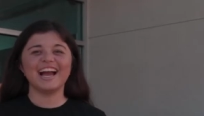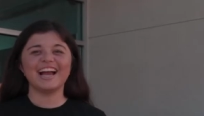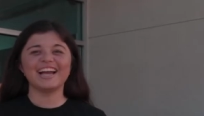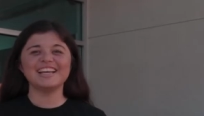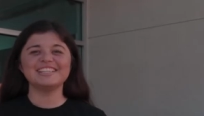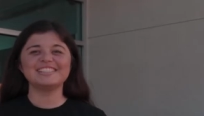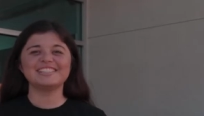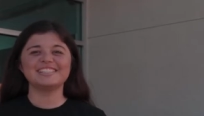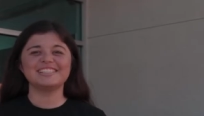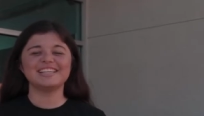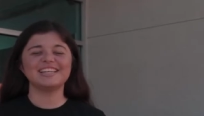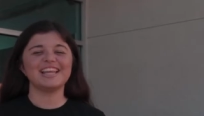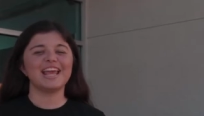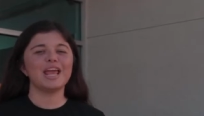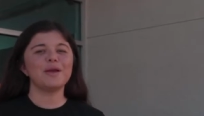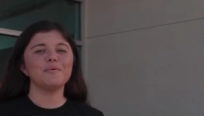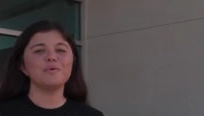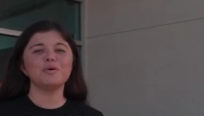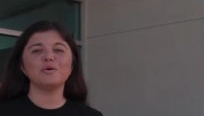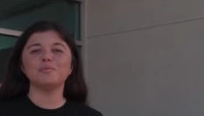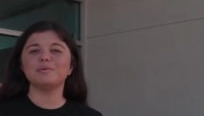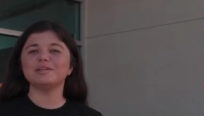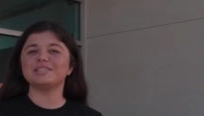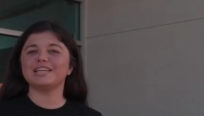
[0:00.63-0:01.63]
guys, today
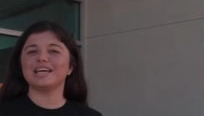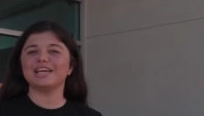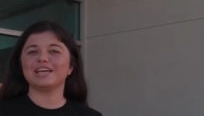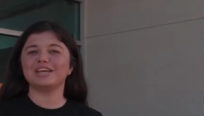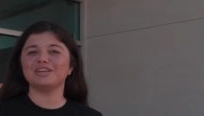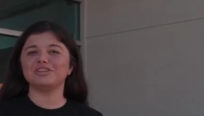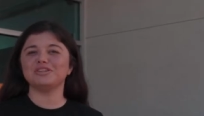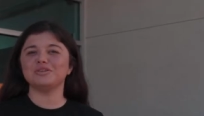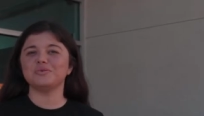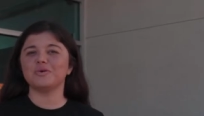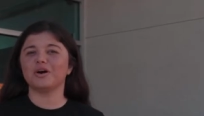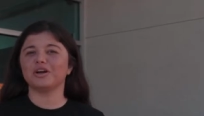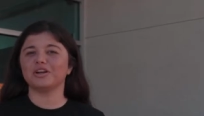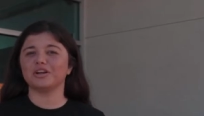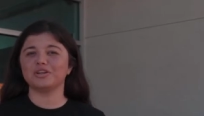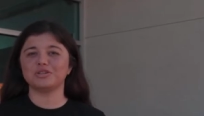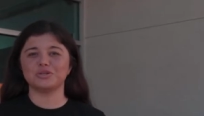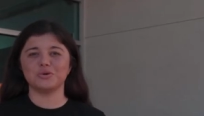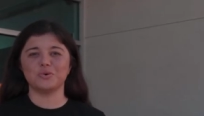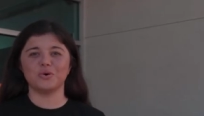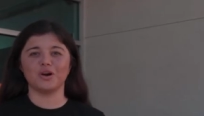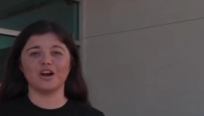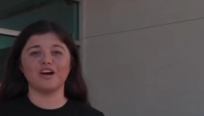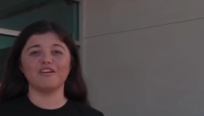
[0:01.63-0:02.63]
we will be taking you on a
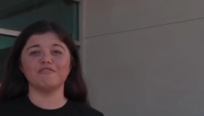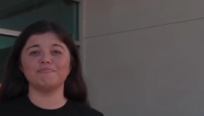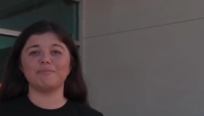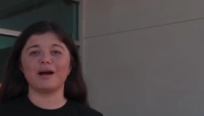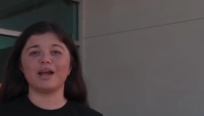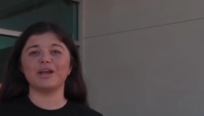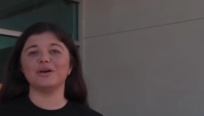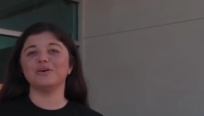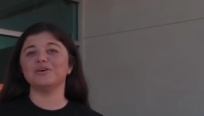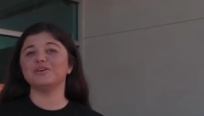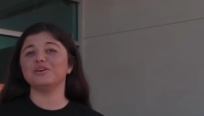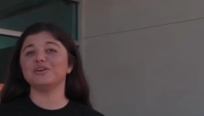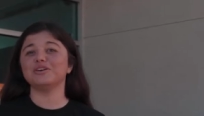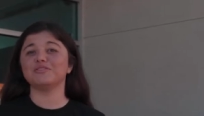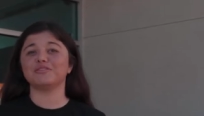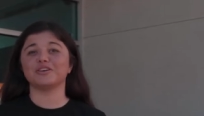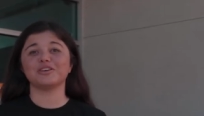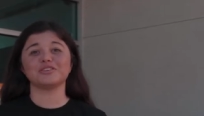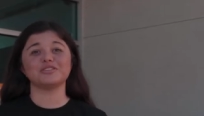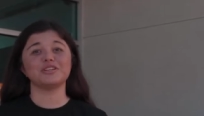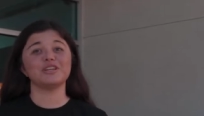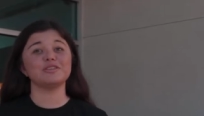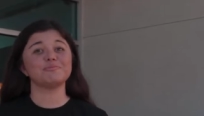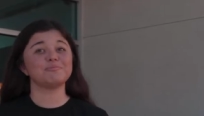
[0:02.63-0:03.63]
tour of Biola
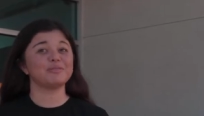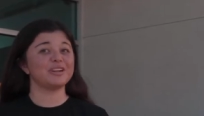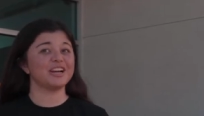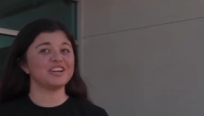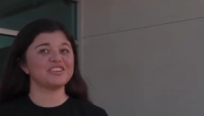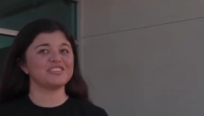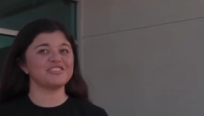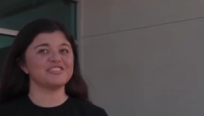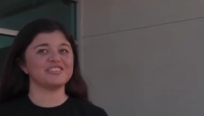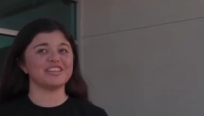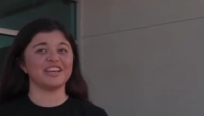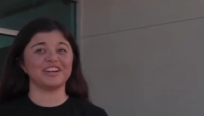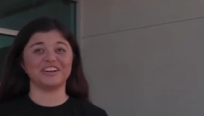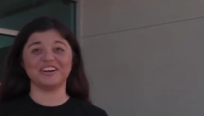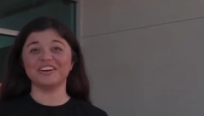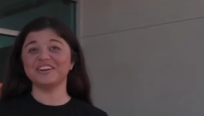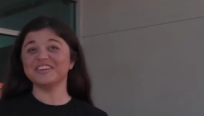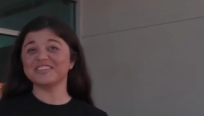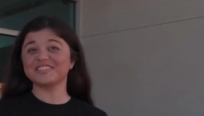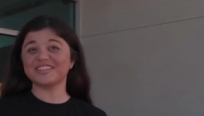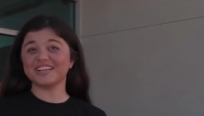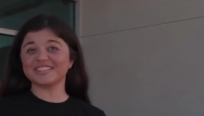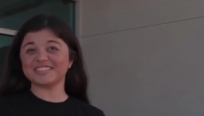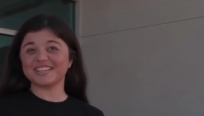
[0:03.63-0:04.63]
University's Production Center,
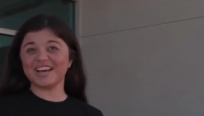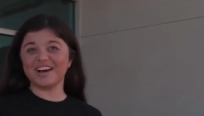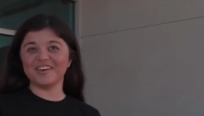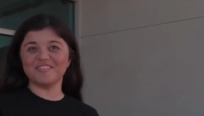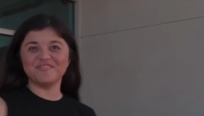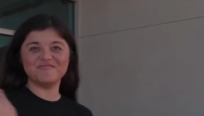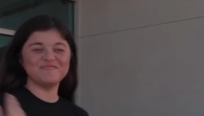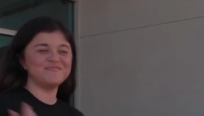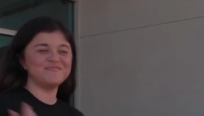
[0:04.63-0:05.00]
so let's go!